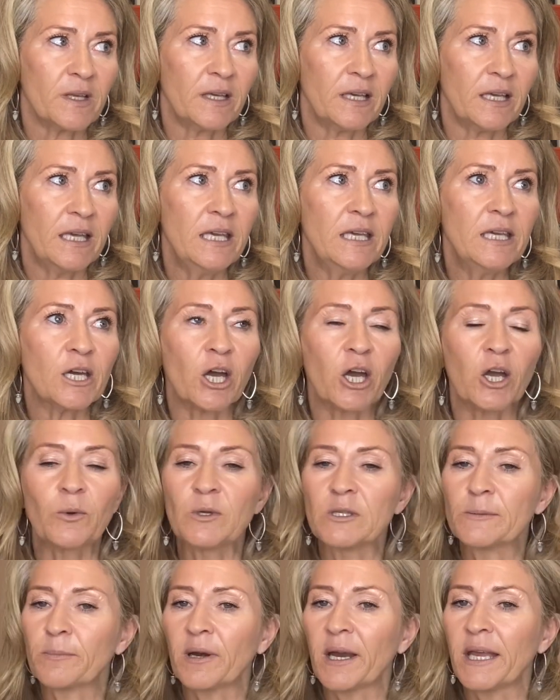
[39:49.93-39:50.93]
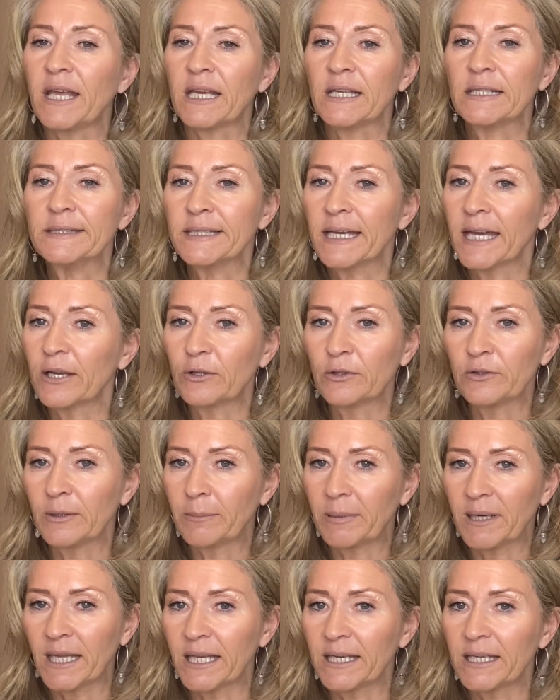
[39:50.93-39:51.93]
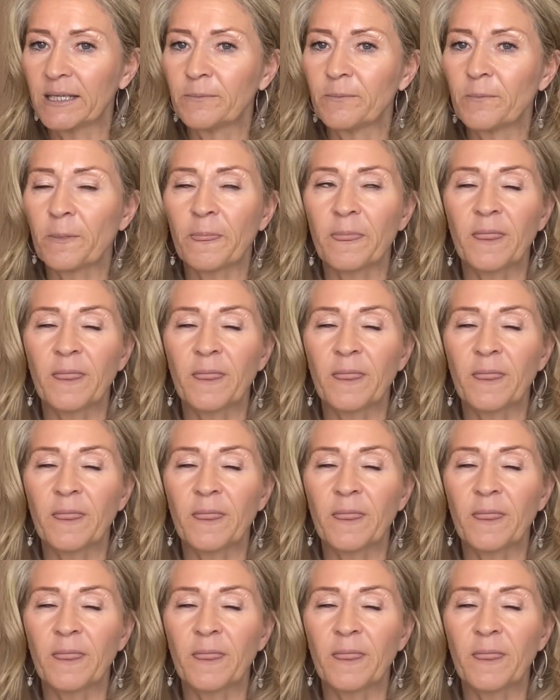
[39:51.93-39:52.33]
eco was breaking down on the planet,